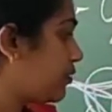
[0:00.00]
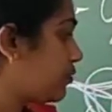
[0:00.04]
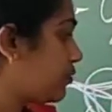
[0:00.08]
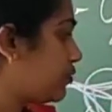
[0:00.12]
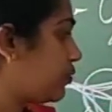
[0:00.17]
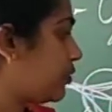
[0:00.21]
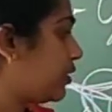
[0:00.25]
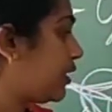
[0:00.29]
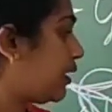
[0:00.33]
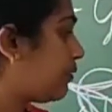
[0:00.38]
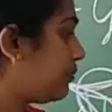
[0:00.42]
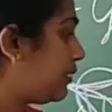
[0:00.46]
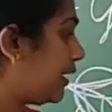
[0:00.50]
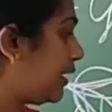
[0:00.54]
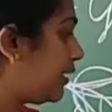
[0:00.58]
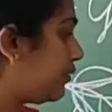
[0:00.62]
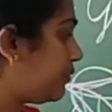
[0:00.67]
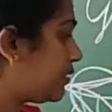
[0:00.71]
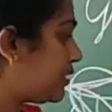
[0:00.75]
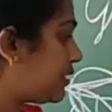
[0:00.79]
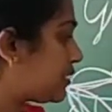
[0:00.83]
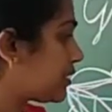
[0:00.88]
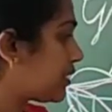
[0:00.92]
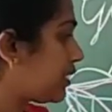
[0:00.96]
So that blood
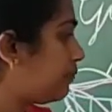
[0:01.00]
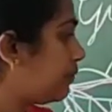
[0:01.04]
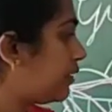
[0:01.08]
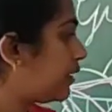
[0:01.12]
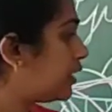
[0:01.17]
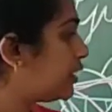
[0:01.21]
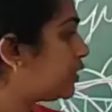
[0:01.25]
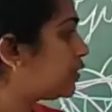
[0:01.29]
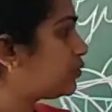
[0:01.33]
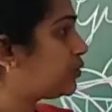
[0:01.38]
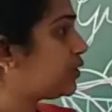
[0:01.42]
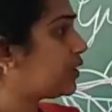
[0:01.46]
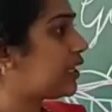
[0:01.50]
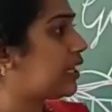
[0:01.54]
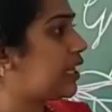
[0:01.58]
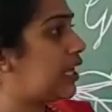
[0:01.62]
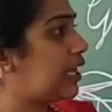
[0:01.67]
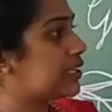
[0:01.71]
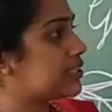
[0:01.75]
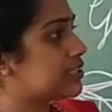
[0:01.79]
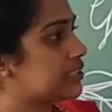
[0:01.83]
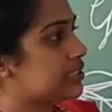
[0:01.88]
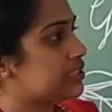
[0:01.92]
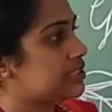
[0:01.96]
which is coming into the
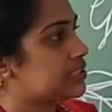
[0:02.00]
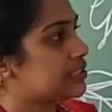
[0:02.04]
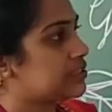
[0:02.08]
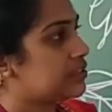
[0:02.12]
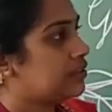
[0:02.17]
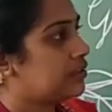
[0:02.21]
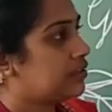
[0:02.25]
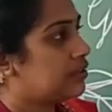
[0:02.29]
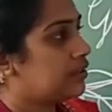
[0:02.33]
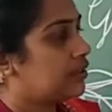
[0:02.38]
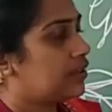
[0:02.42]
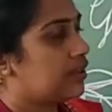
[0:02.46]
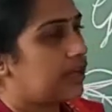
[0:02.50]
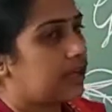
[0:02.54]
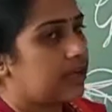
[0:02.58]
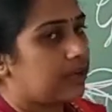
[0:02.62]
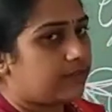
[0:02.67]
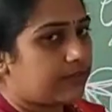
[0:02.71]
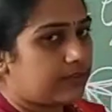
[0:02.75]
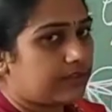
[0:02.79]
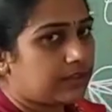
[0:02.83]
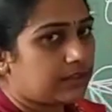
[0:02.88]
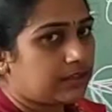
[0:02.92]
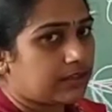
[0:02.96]
lungs is
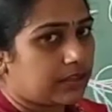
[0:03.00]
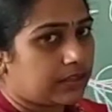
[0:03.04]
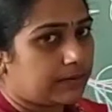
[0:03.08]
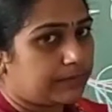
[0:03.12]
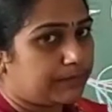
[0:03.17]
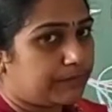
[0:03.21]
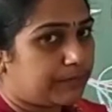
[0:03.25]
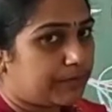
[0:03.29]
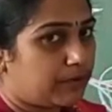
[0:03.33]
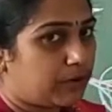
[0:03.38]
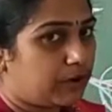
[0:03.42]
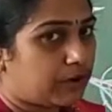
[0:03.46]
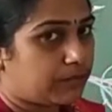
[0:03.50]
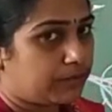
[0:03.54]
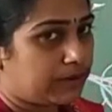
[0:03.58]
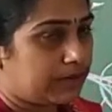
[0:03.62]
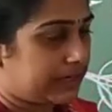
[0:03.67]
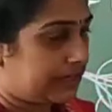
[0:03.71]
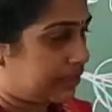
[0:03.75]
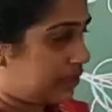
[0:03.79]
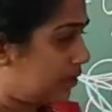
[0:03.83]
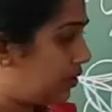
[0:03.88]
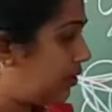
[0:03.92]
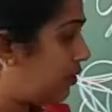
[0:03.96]
having impure
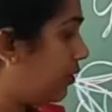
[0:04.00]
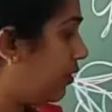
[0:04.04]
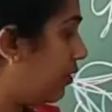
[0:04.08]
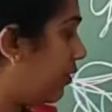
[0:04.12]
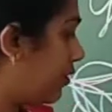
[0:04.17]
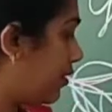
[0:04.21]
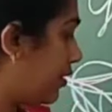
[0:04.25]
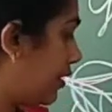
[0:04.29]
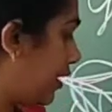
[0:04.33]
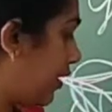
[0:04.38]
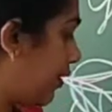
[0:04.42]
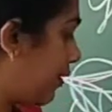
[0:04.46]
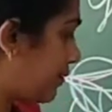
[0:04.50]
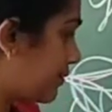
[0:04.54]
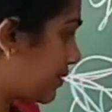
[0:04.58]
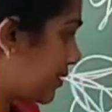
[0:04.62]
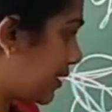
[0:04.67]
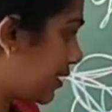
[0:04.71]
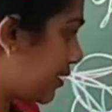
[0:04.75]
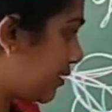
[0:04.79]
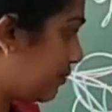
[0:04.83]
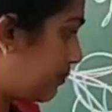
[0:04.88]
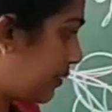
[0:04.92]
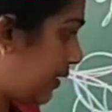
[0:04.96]
blood or
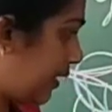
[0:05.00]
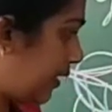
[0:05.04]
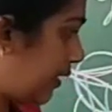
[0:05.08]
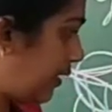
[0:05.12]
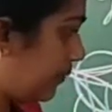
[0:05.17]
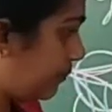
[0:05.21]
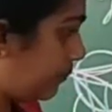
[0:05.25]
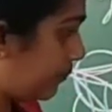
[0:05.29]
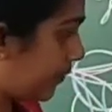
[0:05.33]
deoxygenated blood.